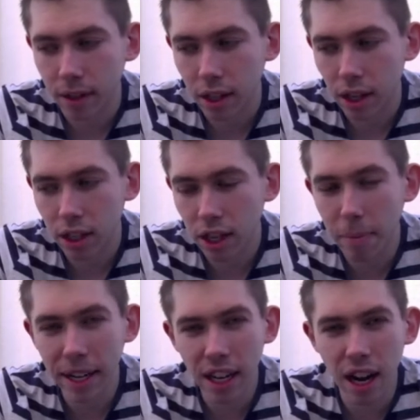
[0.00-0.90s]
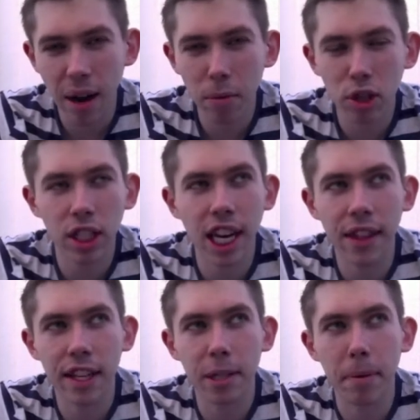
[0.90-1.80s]
Because, I mean, I'm not just saying
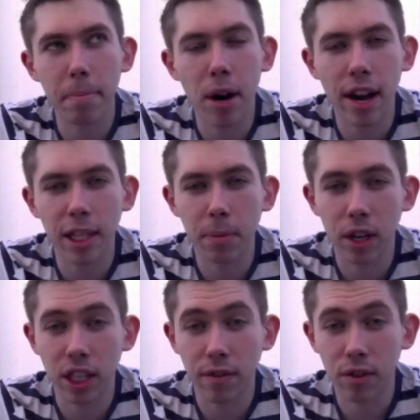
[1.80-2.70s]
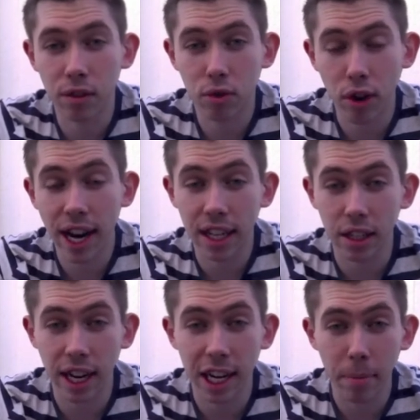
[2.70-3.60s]
this to be biased because I've created a
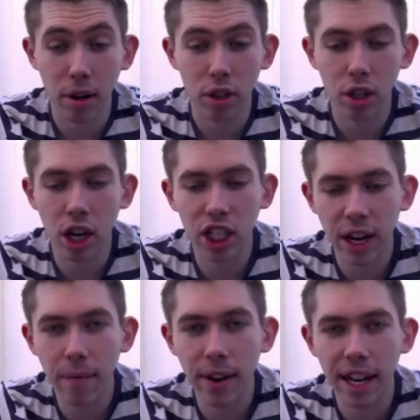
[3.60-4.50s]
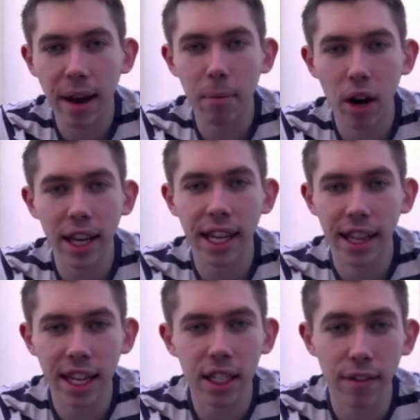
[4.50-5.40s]
Dailymotion. I generally am liking the
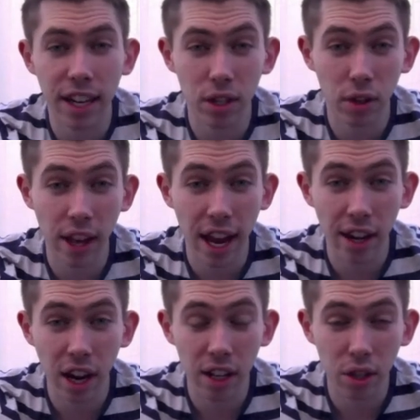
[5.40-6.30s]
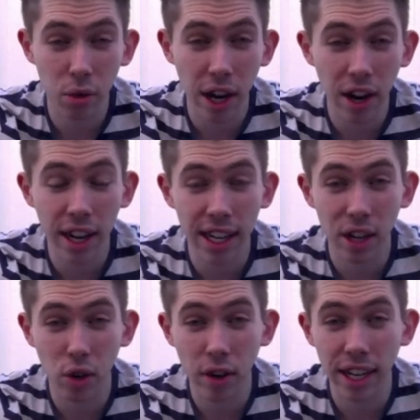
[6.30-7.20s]
interface on there, and I'm quite liking it
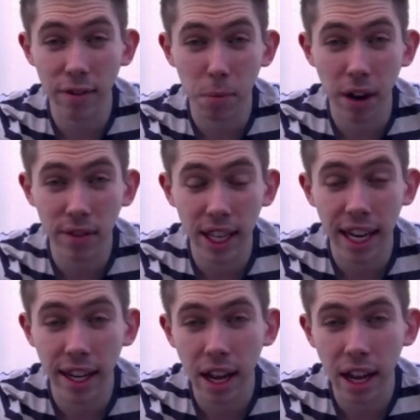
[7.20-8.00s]
already from what I've seen.